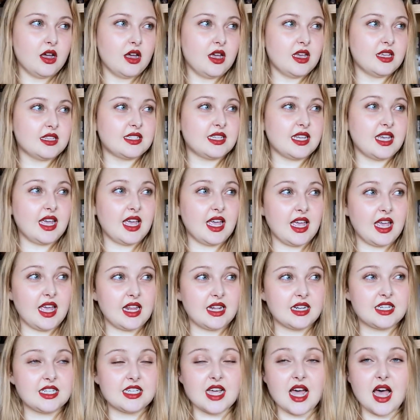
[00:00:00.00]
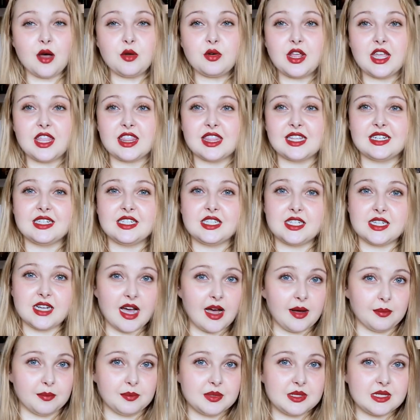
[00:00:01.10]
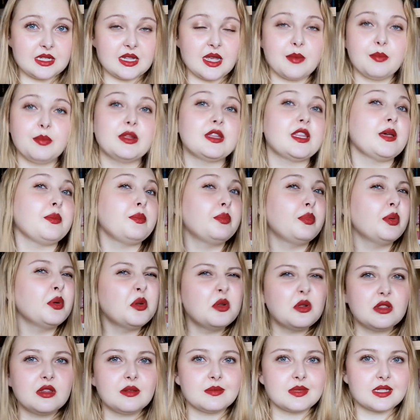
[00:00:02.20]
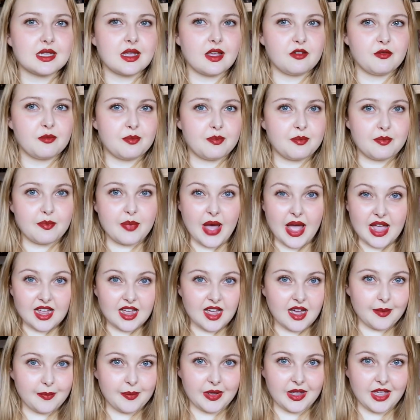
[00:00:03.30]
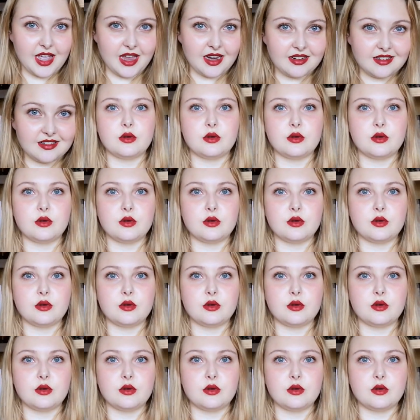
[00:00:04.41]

is down in the dumps, but they pull themselves back up again.